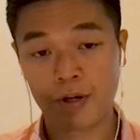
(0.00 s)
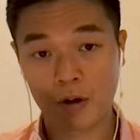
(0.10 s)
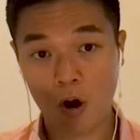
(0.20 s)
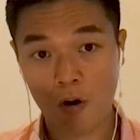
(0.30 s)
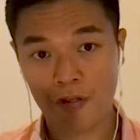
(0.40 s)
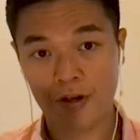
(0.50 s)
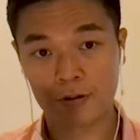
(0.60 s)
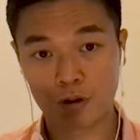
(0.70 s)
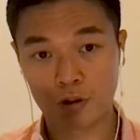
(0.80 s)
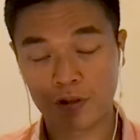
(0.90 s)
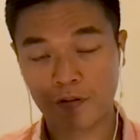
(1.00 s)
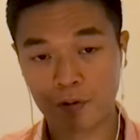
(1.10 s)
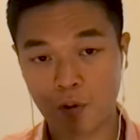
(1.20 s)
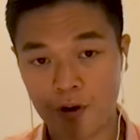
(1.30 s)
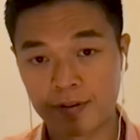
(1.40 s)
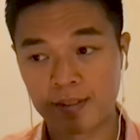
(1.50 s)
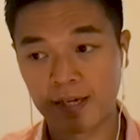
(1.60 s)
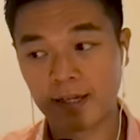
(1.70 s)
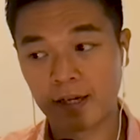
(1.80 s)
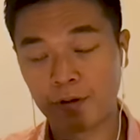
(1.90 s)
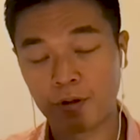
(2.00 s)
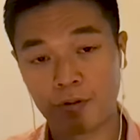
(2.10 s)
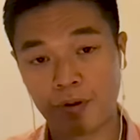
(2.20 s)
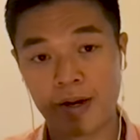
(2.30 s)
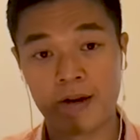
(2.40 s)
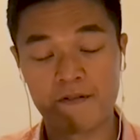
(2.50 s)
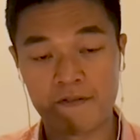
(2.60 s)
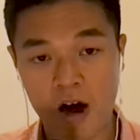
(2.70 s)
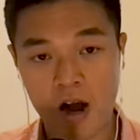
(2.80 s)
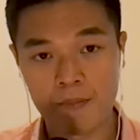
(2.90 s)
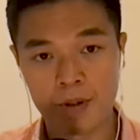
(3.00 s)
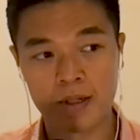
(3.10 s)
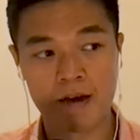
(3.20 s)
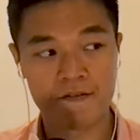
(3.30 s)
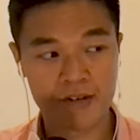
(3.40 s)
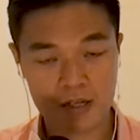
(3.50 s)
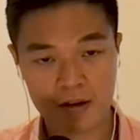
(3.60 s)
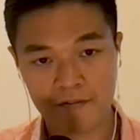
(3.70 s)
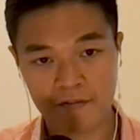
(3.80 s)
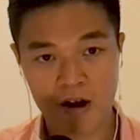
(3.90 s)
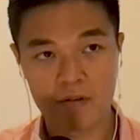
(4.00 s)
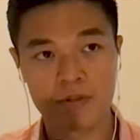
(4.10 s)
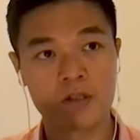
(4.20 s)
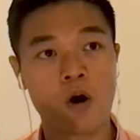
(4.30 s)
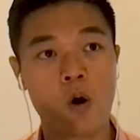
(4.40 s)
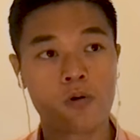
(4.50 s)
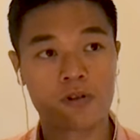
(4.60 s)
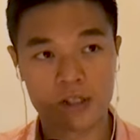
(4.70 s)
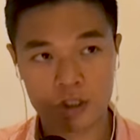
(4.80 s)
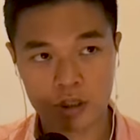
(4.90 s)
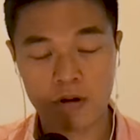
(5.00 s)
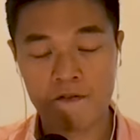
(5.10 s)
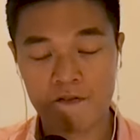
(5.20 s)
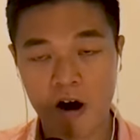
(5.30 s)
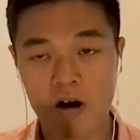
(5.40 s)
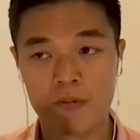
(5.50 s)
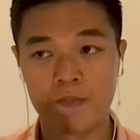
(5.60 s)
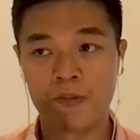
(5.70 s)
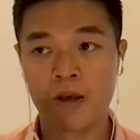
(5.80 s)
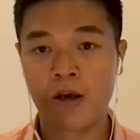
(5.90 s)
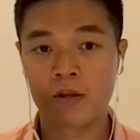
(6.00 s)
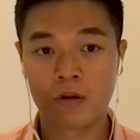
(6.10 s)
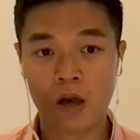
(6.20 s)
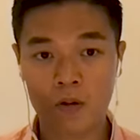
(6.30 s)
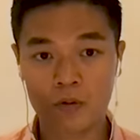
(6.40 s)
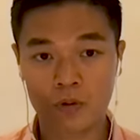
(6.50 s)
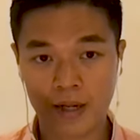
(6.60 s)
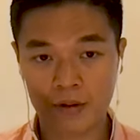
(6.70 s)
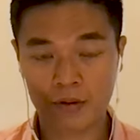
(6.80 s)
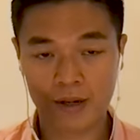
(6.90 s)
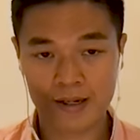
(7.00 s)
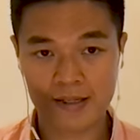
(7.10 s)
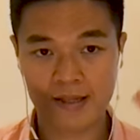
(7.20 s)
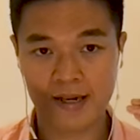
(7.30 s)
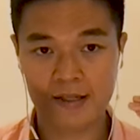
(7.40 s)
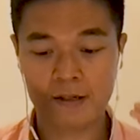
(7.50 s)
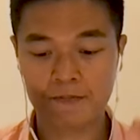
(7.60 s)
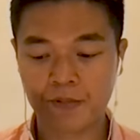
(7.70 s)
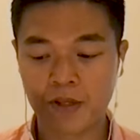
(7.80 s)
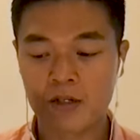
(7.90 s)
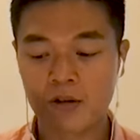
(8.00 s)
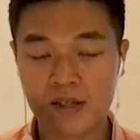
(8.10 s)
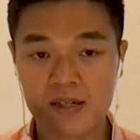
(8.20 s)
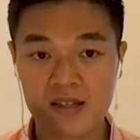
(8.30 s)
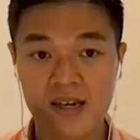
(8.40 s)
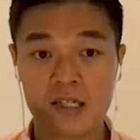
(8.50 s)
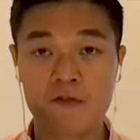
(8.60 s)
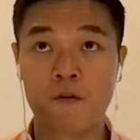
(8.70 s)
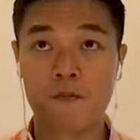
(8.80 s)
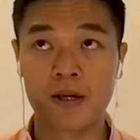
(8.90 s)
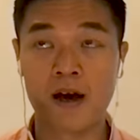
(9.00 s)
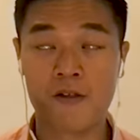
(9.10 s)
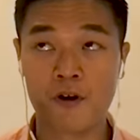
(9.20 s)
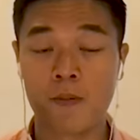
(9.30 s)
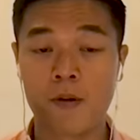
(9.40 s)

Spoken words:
the author Joseph Nguyen say that you need to create an environment, like physical environment or digital environment, to help you to get into that state. So these states for me, I thought